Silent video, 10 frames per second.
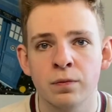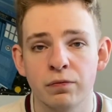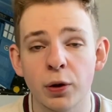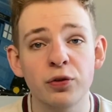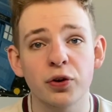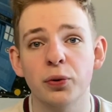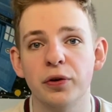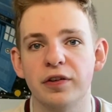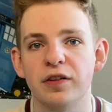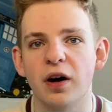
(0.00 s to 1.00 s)
Those
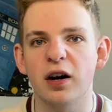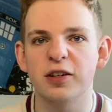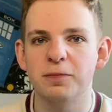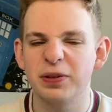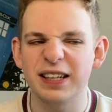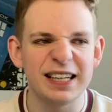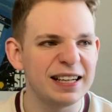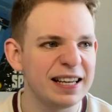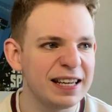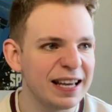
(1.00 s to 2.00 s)
courses are
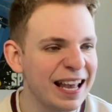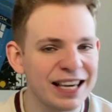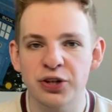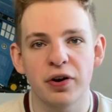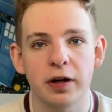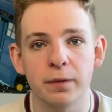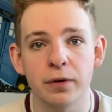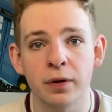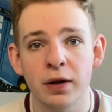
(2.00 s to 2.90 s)
completely incredible.